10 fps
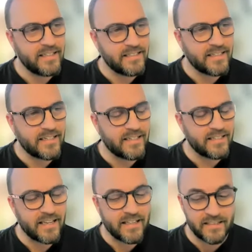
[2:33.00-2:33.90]
and
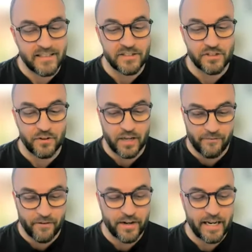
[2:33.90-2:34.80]
uh, yeah, this, this is a,
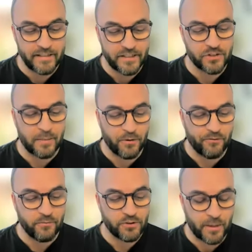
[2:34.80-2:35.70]
a very easy to trap
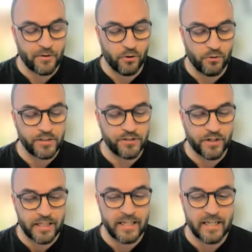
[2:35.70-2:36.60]
to trap to fall
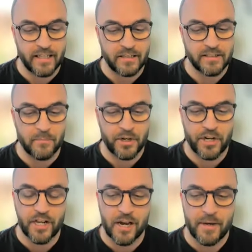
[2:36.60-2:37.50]
into clinically.
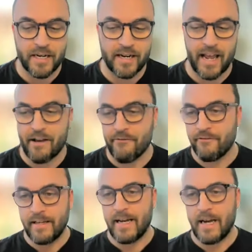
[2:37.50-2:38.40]
Somebody could come in and
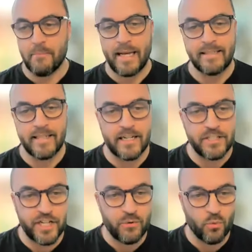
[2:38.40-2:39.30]
have a
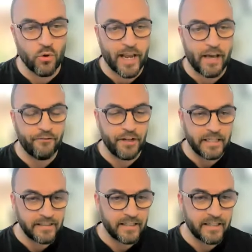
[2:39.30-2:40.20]
massage and walk out
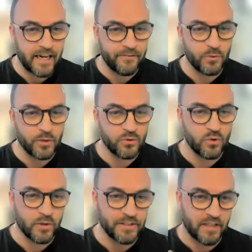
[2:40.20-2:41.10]
feeling sick
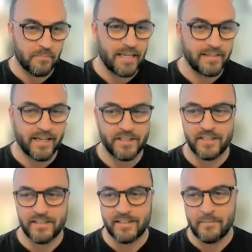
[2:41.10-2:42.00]
afterwards. Well, was it the
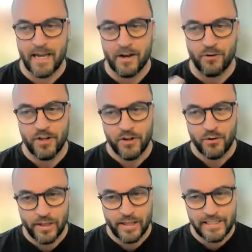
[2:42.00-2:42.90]
massage that somehow
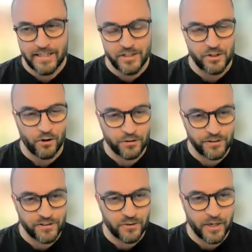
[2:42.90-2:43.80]
released the
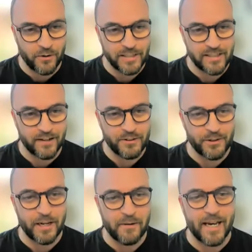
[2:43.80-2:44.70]
toxins that we always love
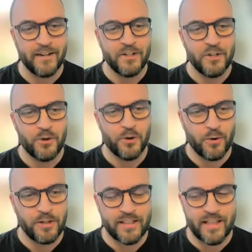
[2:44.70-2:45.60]
talking about,
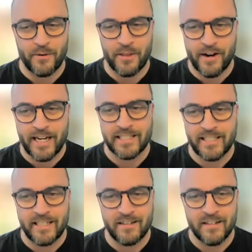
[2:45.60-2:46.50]
or was it that they're
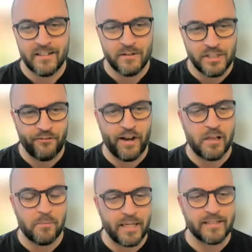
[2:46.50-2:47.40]
actually
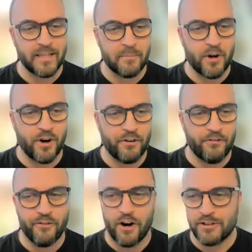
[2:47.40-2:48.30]
developing some kind
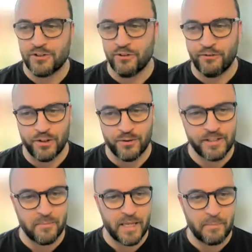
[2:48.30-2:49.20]
of virus or flu
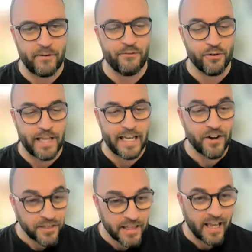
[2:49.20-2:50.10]
or something before they
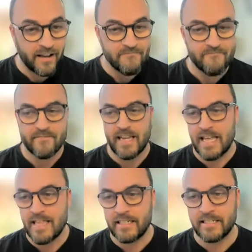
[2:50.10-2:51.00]
got there?
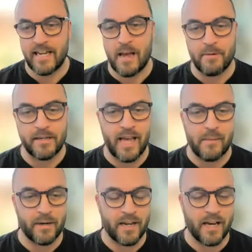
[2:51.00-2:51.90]
And then it just happened to
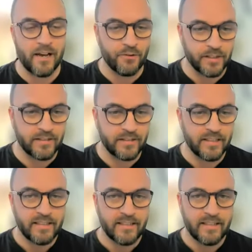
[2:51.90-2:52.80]
happen
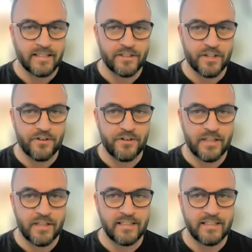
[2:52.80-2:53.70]
afterwards. And so
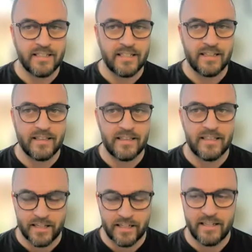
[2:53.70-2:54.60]
this is the,
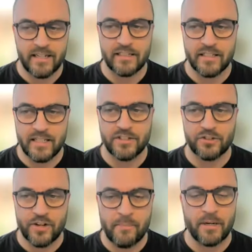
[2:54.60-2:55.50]
like I said, it's a,
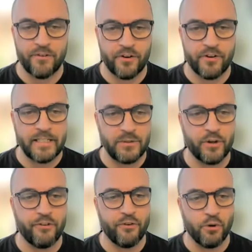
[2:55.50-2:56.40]
it's a trap, and it's a very
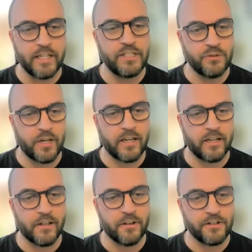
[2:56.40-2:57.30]
easy one to fall into, I
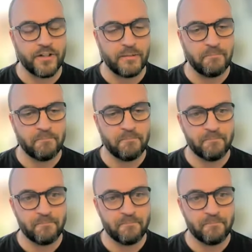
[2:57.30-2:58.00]
think, a lot of the time.